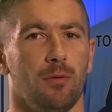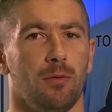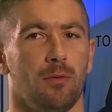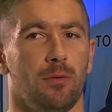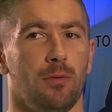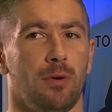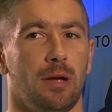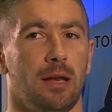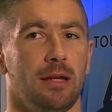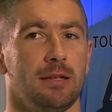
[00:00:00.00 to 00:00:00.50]

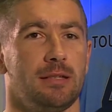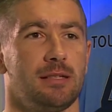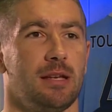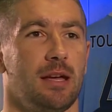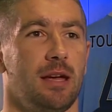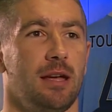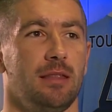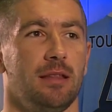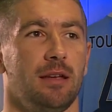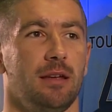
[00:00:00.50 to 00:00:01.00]
when I
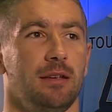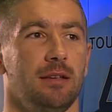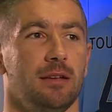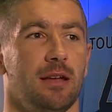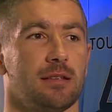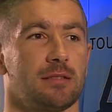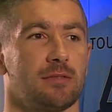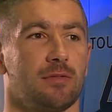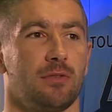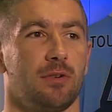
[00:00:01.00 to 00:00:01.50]
signed, I
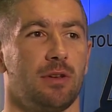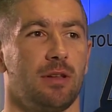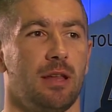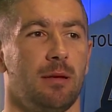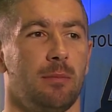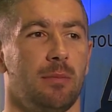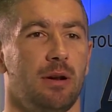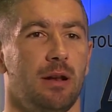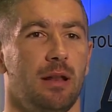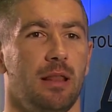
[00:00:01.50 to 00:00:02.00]
asked for a
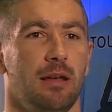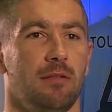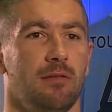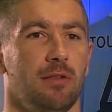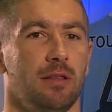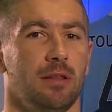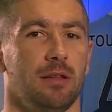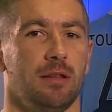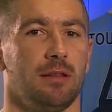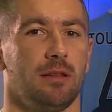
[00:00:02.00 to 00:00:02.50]
number
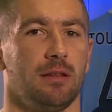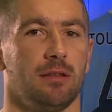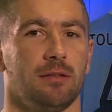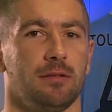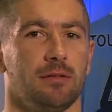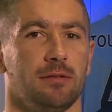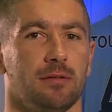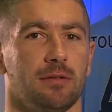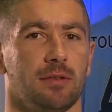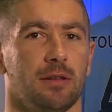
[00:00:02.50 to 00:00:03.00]
11
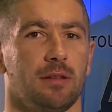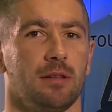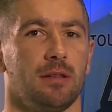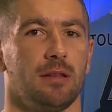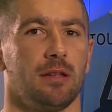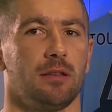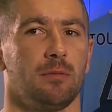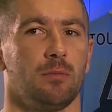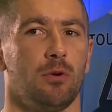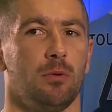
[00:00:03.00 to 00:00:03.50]
and
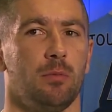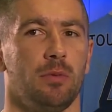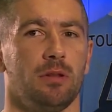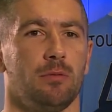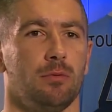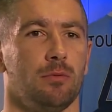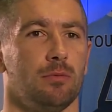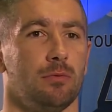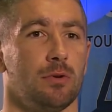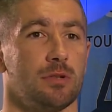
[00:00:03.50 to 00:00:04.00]
that
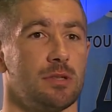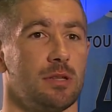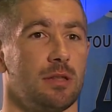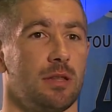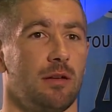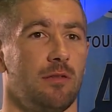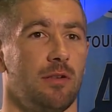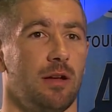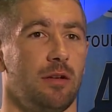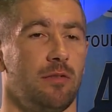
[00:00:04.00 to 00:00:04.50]
moment wasn't
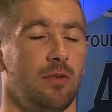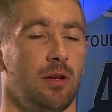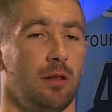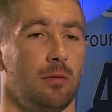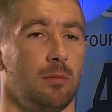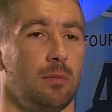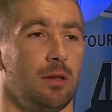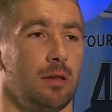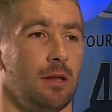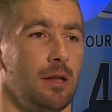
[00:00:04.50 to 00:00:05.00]

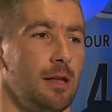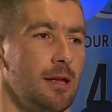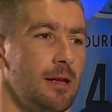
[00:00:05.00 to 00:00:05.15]
available.